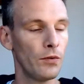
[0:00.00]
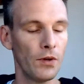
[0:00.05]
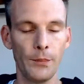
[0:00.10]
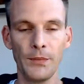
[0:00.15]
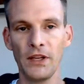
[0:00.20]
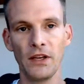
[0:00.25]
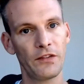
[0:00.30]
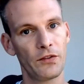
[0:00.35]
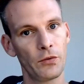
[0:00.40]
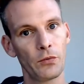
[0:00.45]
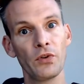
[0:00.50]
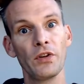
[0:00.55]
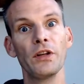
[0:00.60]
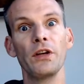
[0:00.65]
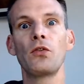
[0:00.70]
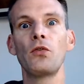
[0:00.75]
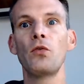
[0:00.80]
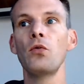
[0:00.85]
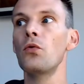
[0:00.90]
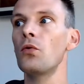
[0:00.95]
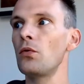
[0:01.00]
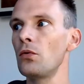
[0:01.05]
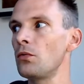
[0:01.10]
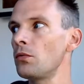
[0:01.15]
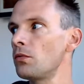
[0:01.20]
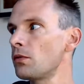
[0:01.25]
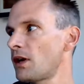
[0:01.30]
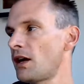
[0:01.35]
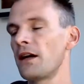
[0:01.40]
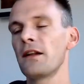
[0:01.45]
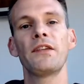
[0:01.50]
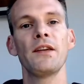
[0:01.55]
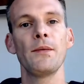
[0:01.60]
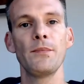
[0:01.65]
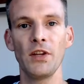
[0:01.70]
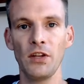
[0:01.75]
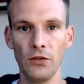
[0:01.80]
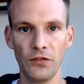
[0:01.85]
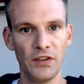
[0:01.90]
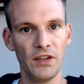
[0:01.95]
I mean, it's a really cool concept
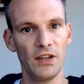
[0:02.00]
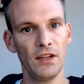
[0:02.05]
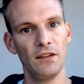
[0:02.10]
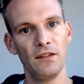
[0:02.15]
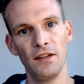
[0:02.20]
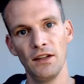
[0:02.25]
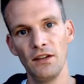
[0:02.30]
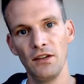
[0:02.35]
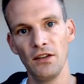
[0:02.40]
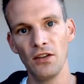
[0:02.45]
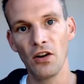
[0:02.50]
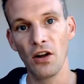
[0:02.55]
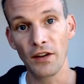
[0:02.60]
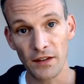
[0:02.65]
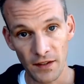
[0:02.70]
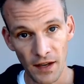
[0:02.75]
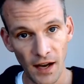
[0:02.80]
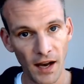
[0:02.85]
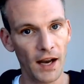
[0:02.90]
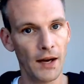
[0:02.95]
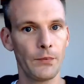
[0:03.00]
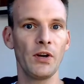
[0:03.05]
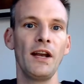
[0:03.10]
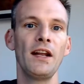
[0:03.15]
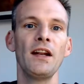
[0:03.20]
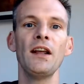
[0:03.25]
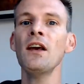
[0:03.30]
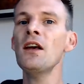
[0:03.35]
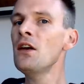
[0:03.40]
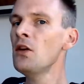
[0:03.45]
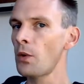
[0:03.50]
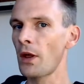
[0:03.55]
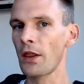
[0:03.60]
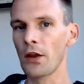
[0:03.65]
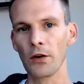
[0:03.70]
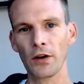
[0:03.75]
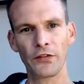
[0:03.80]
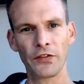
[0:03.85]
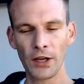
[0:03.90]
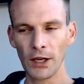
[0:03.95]
that you see in D and D all the time, right? Whether
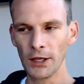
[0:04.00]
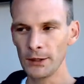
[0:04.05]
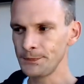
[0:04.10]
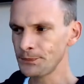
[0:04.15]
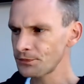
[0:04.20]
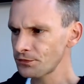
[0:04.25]
it's a